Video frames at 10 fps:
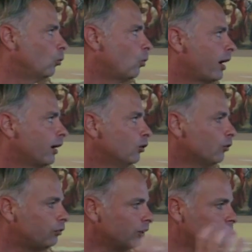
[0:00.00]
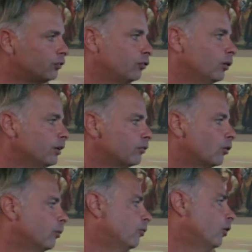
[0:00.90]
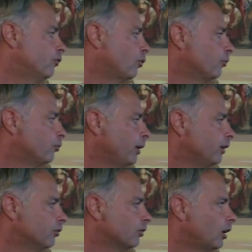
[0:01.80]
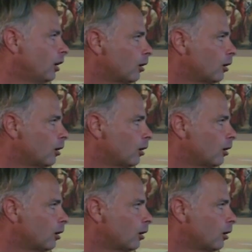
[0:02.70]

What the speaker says: where nothing is falling from space.